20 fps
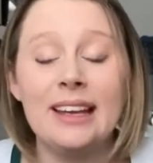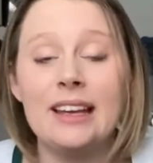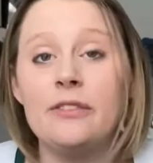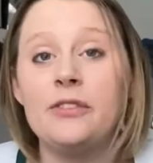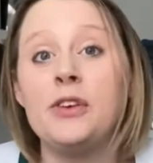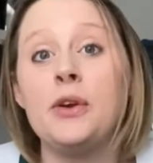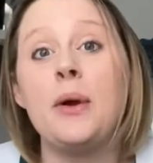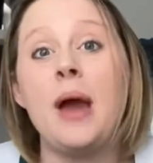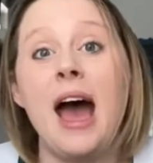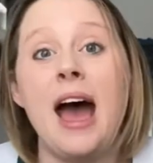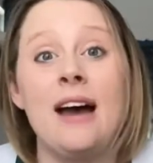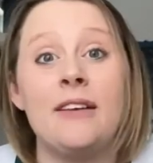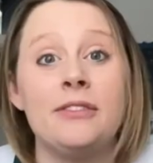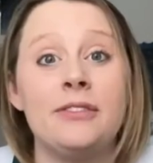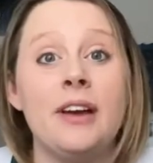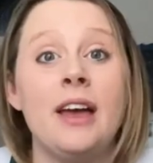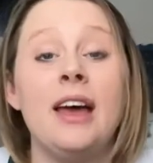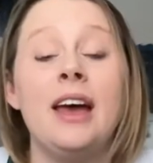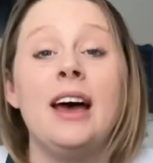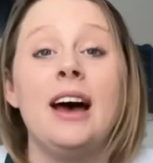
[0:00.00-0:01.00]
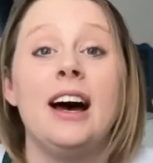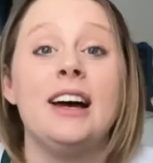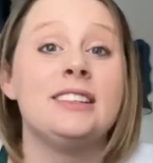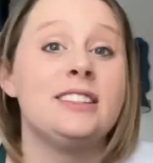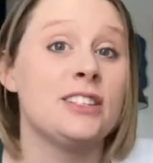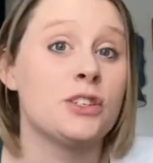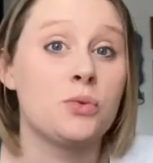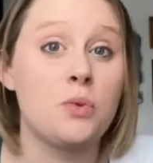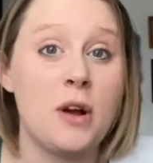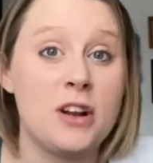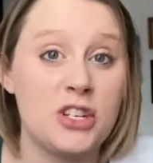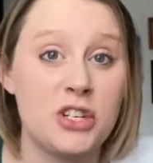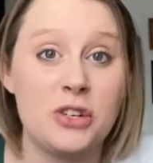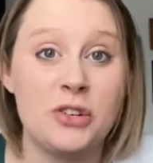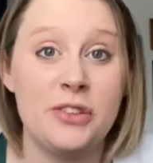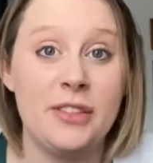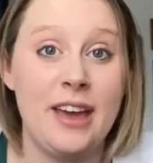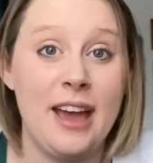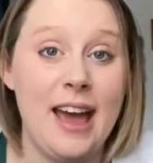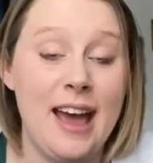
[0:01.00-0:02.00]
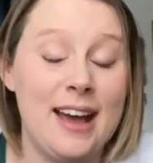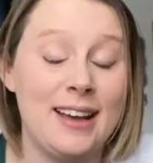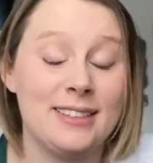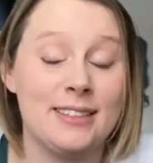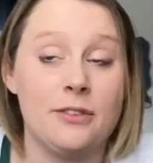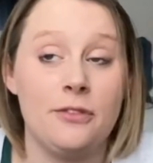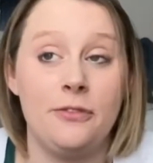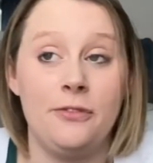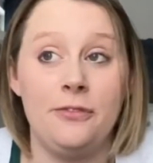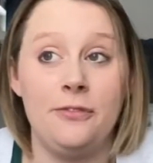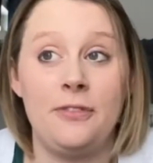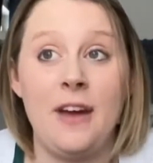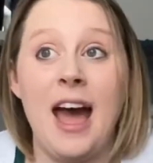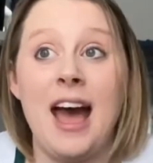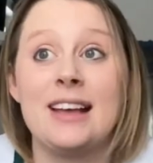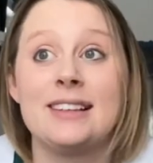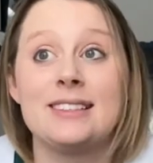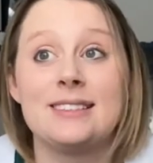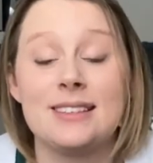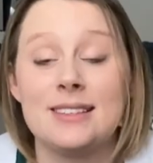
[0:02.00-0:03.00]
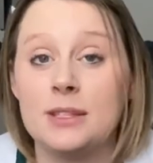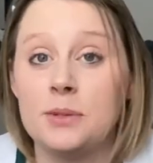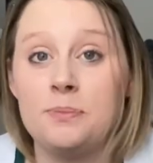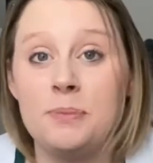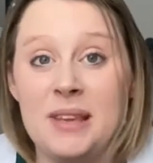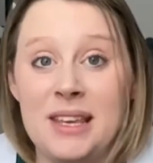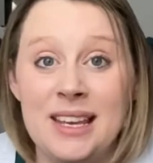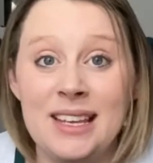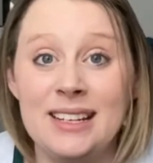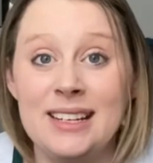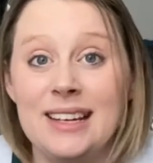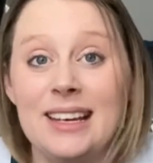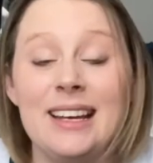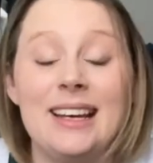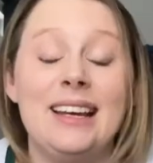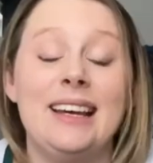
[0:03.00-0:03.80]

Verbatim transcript: If you have a dishwasher that has a fast speed,